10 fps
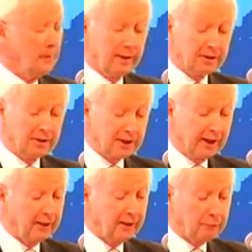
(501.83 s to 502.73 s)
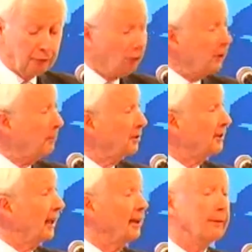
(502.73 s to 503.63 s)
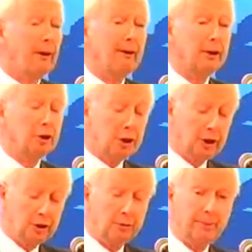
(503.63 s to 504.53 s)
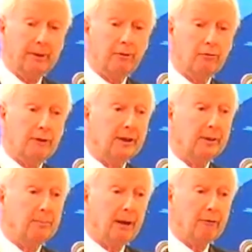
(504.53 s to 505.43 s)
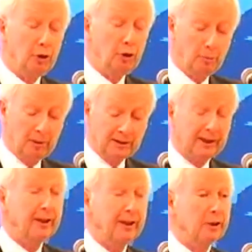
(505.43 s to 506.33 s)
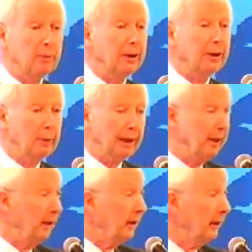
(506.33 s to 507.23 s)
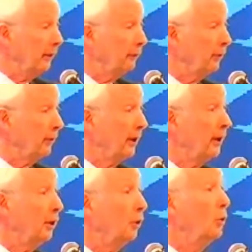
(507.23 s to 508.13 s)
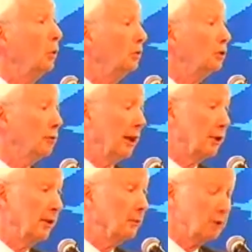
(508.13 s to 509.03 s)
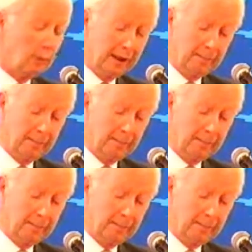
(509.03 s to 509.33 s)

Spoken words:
decided that 40% of our energy should be created by renewables in the year 2020, even though the EU stretch thing was 20%.